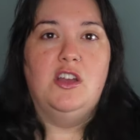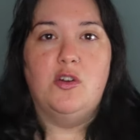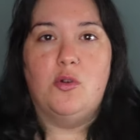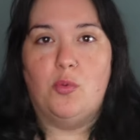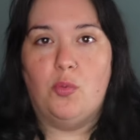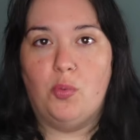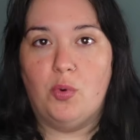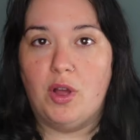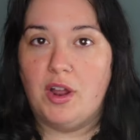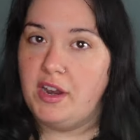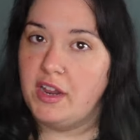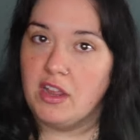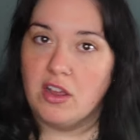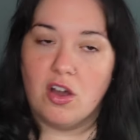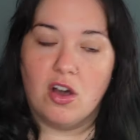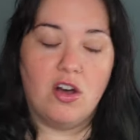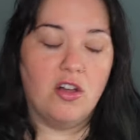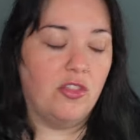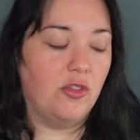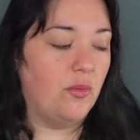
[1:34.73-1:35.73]
running
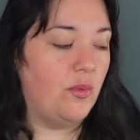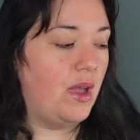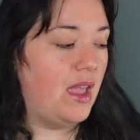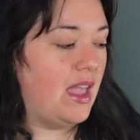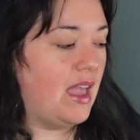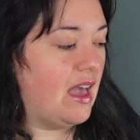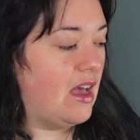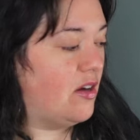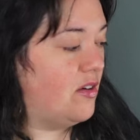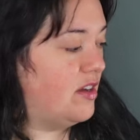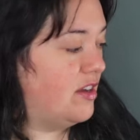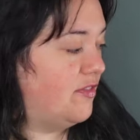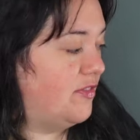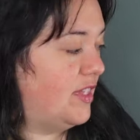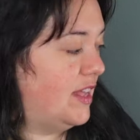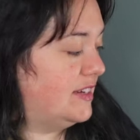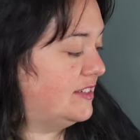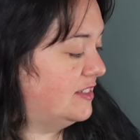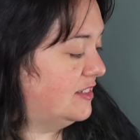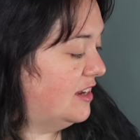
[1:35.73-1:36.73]
all the way out if
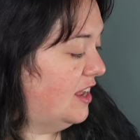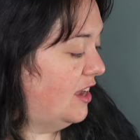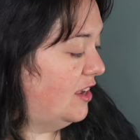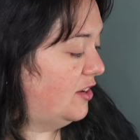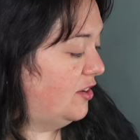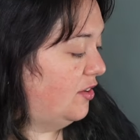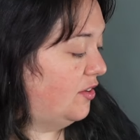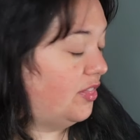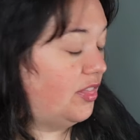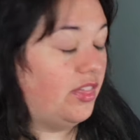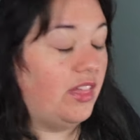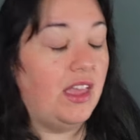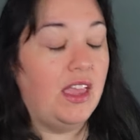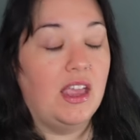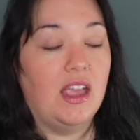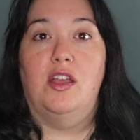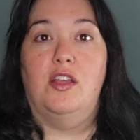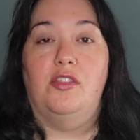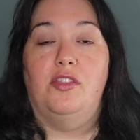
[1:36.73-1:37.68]
that's not your thing.